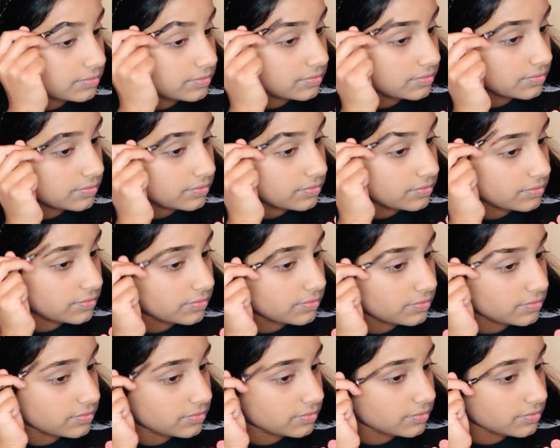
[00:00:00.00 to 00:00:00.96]

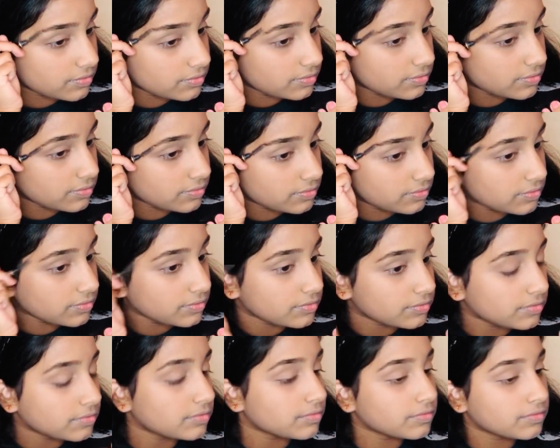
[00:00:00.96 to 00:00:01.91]

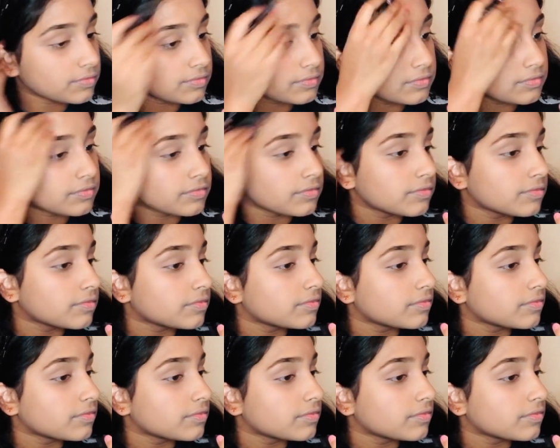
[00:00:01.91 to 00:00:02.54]
(not speaking)